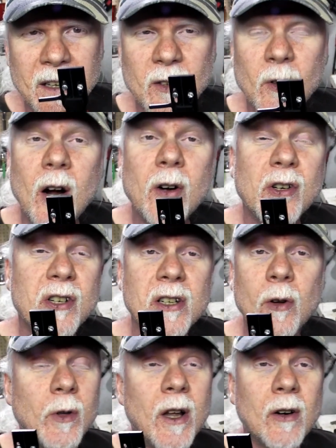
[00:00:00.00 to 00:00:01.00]
The cartridge is
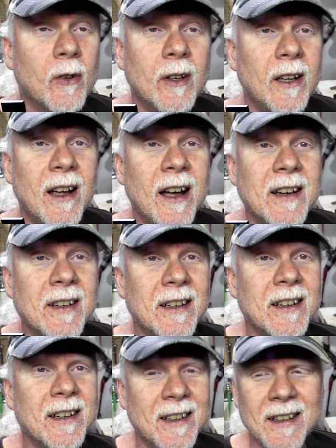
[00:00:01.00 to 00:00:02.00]
no longer aligned.
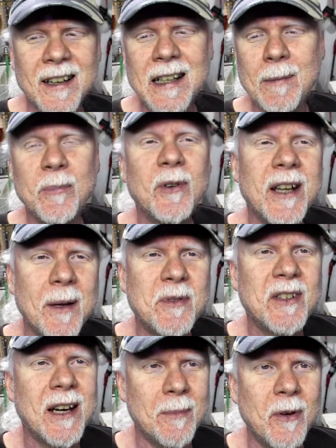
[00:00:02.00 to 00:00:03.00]
And I'm pretty
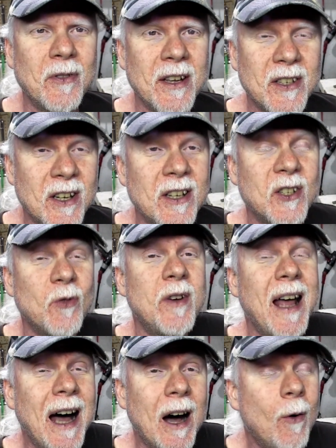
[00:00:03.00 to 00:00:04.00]
upset about this. So
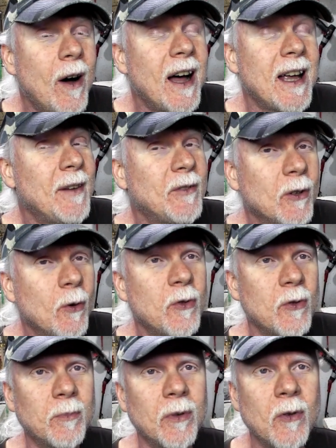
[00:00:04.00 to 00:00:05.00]
now I have to go
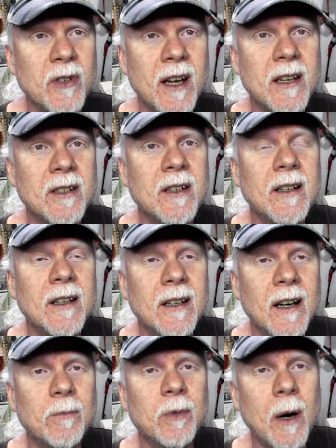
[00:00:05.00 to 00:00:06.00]
through the process
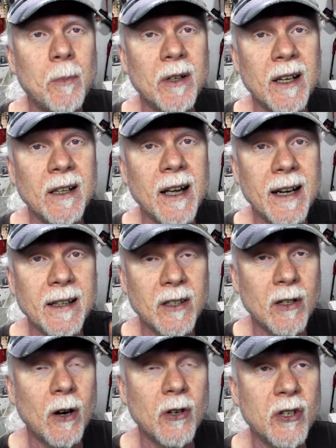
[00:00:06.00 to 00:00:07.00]
of properly aligning
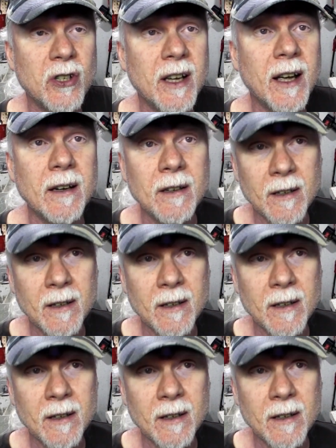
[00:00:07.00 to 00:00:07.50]
this cartridge again.